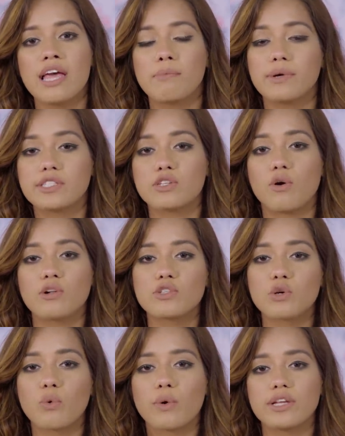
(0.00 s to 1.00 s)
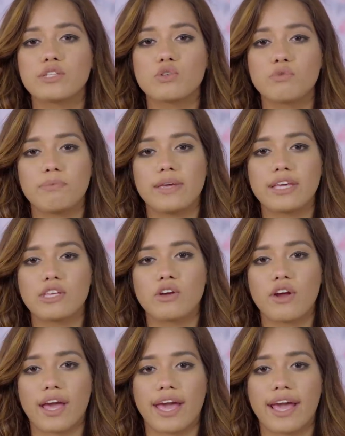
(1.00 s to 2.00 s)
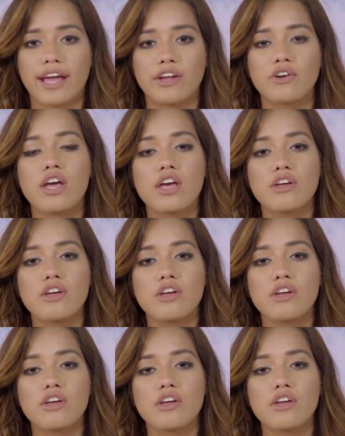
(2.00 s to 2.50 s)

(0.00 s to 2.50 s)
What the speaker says: but it's also going to make your hair